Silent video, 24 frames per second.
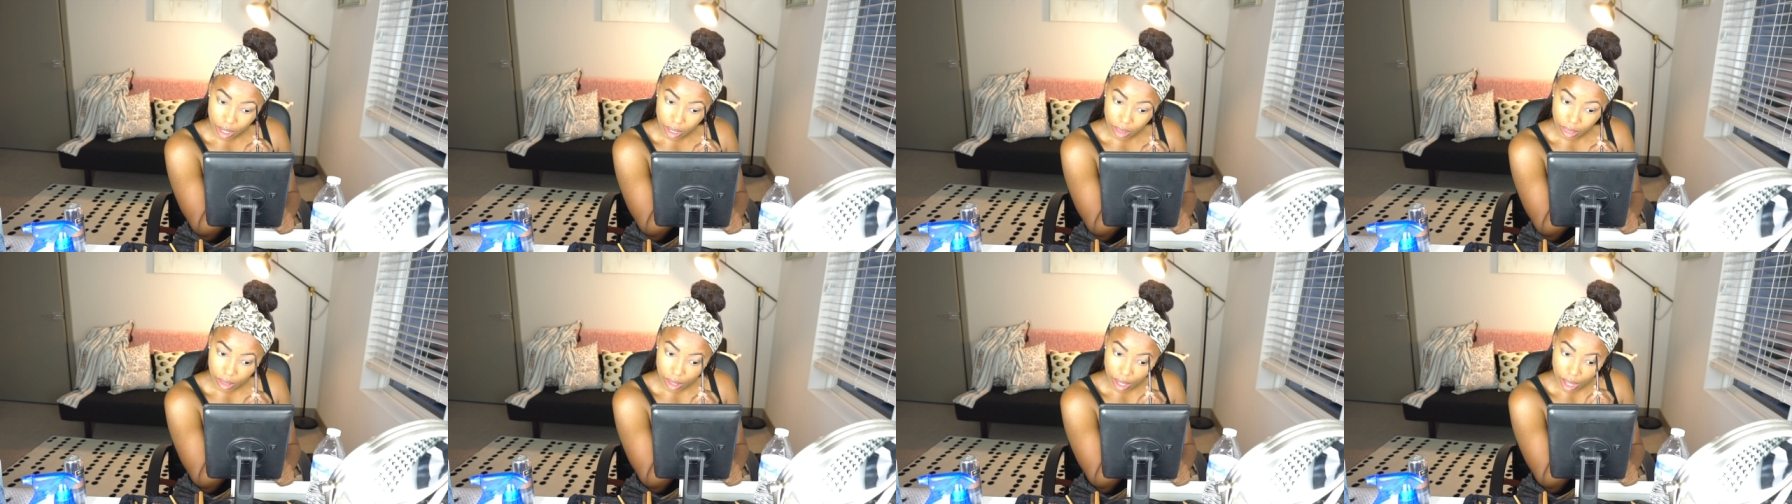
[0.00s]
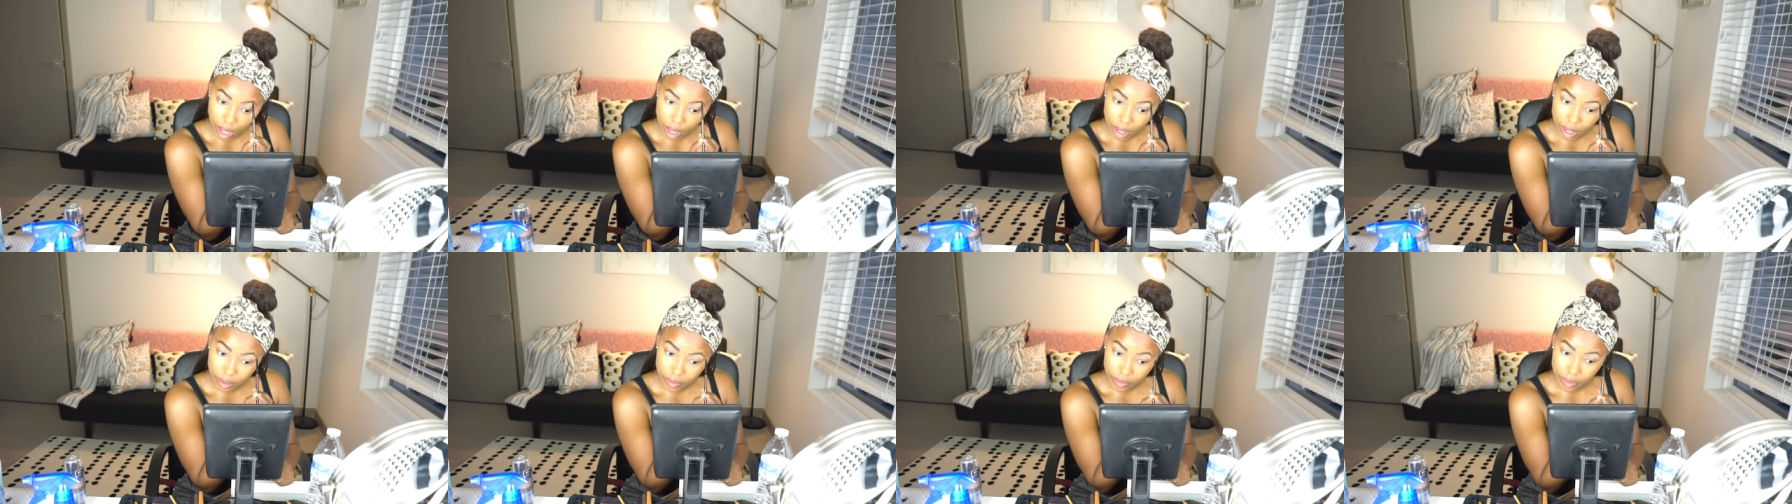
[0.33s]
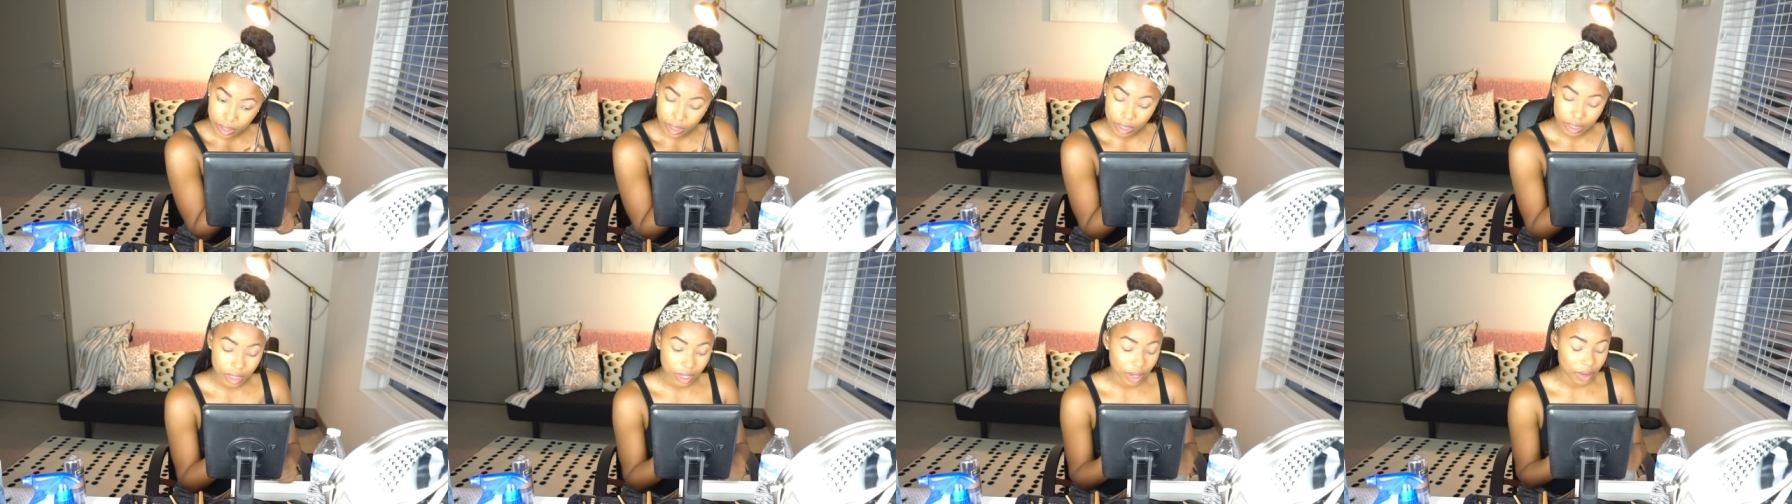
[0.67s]
a lot of
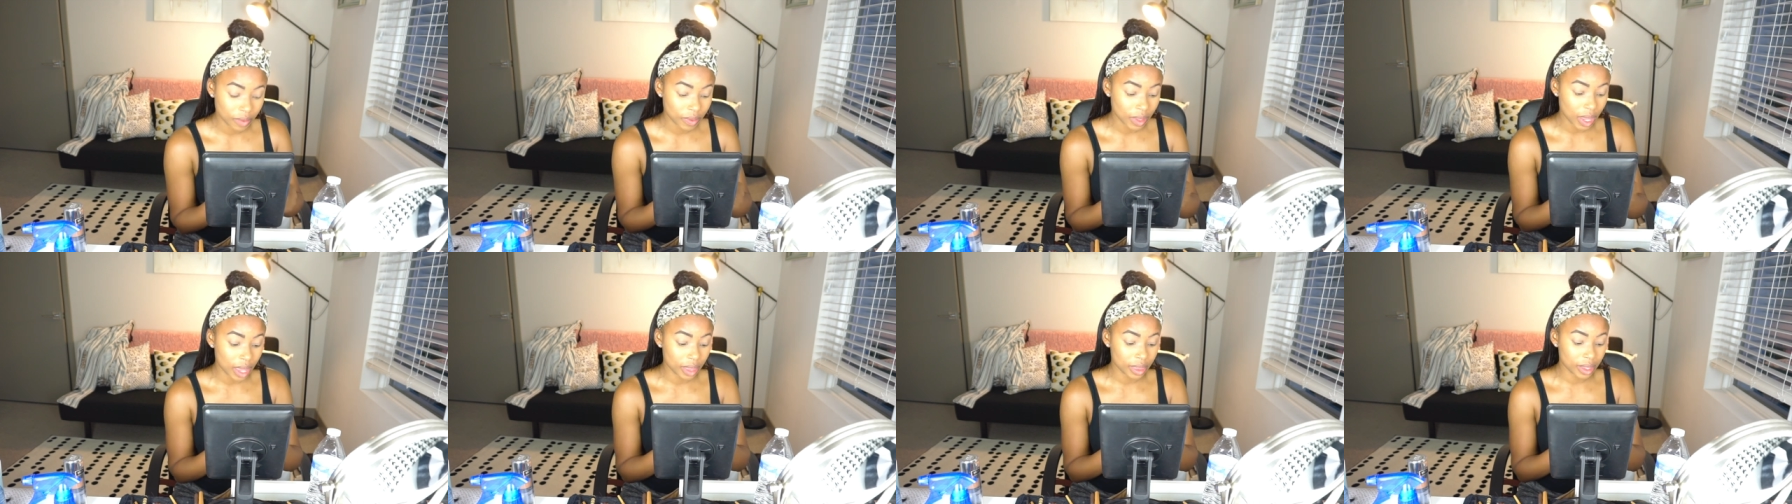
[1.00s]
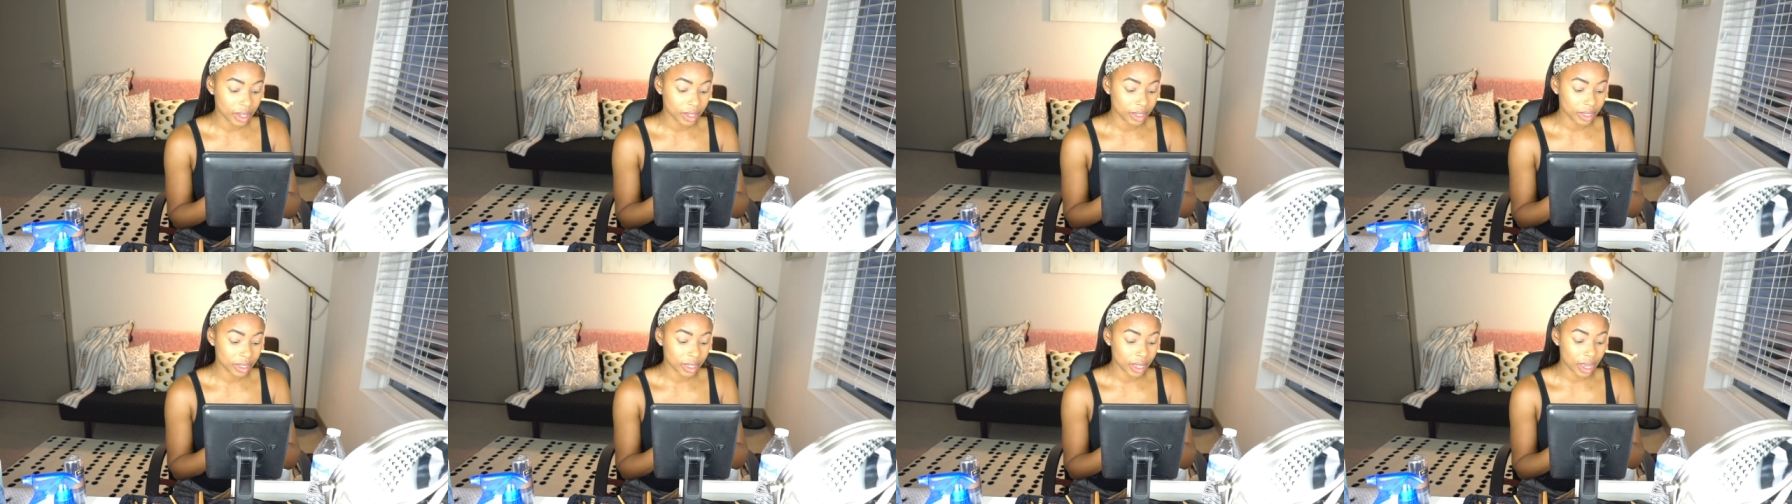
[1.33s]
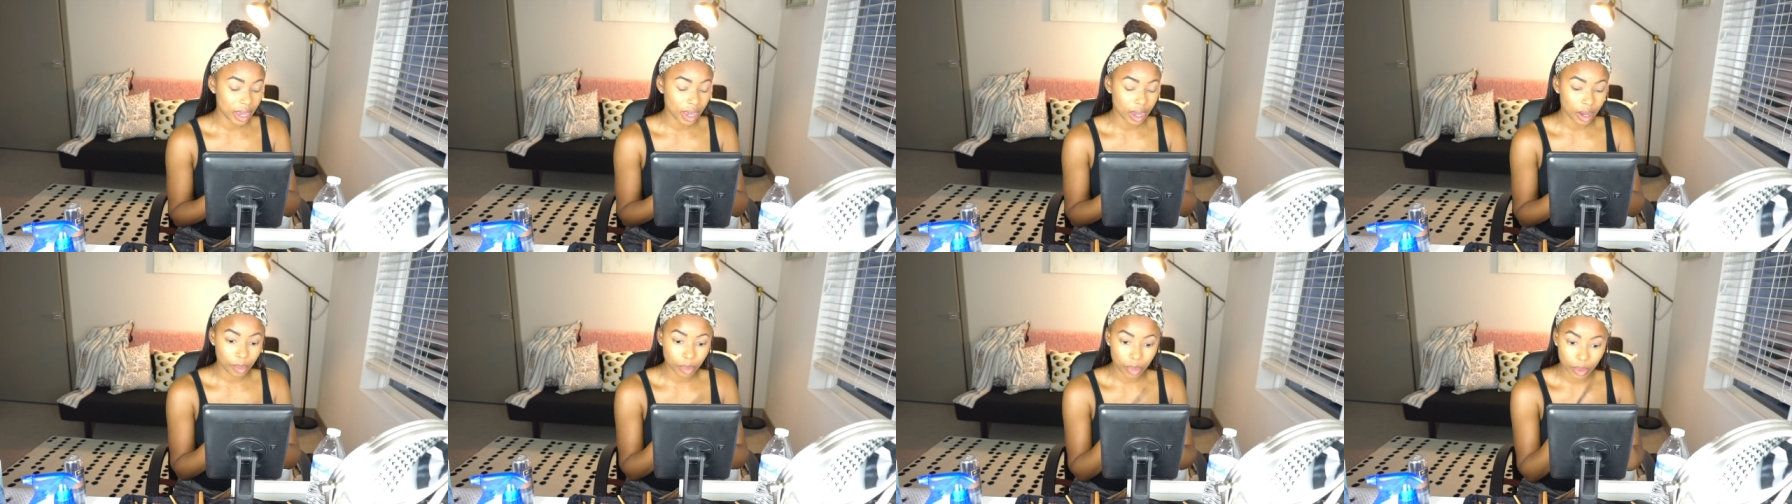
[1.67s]
the stuff that they
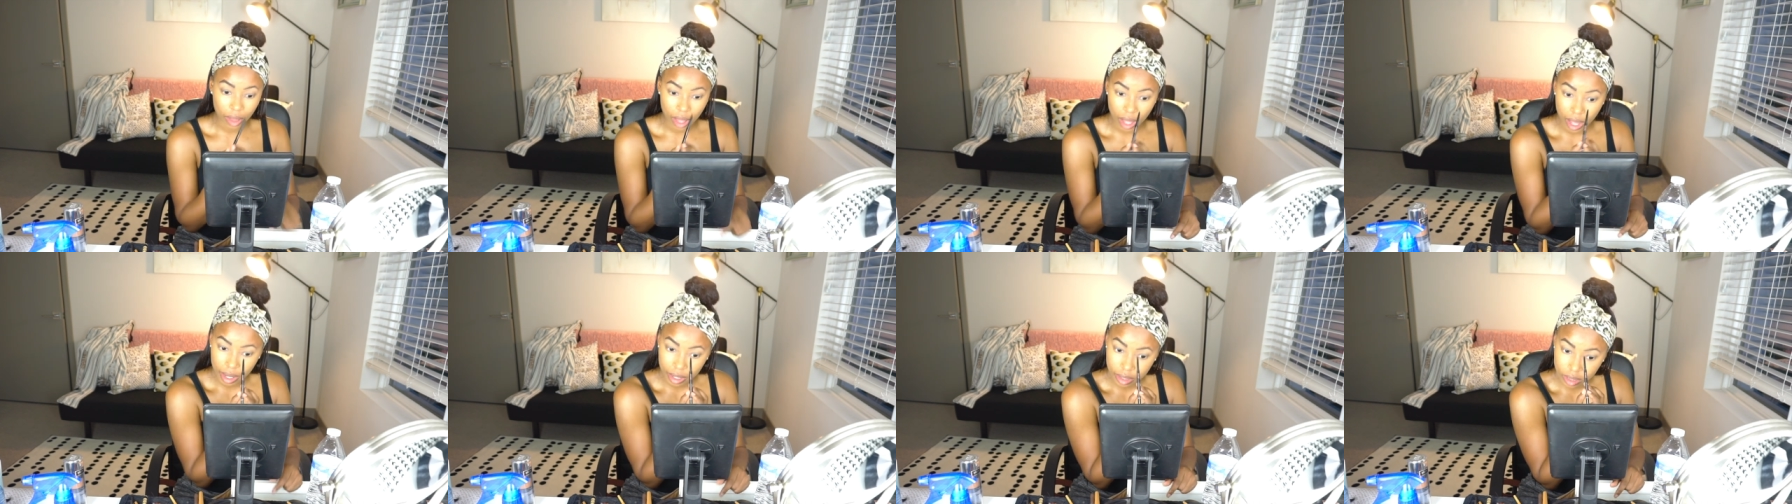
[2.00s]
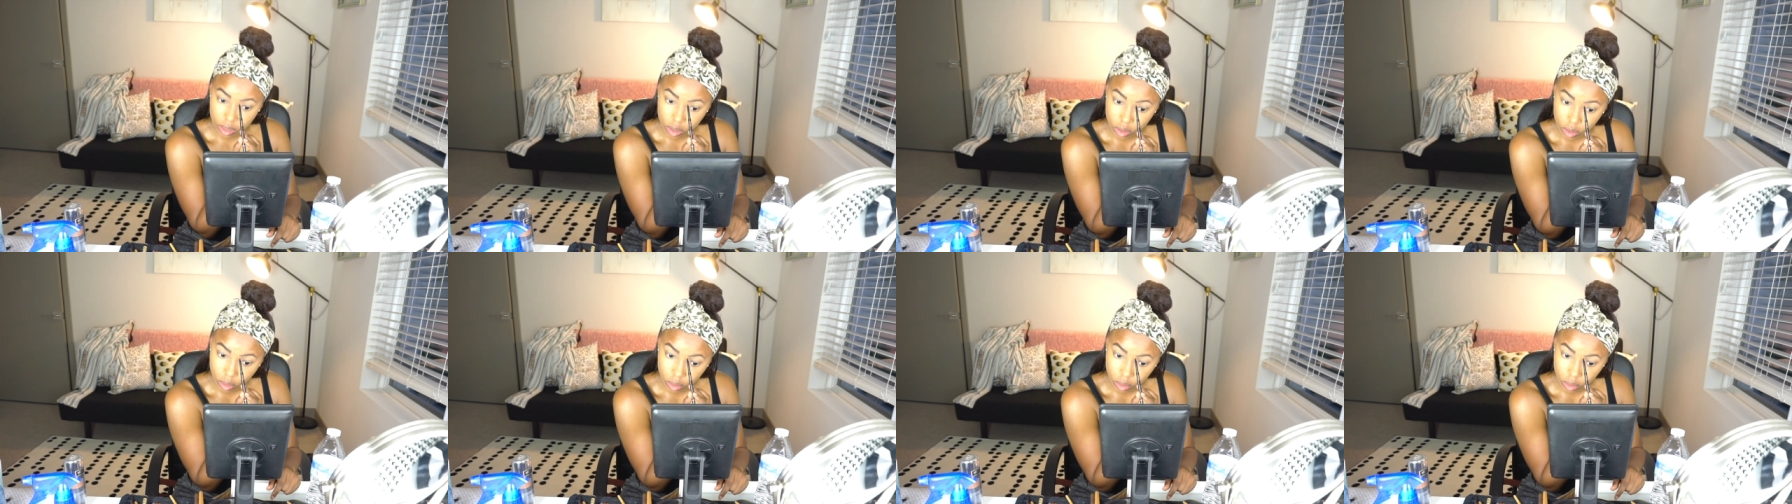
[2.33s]
say applies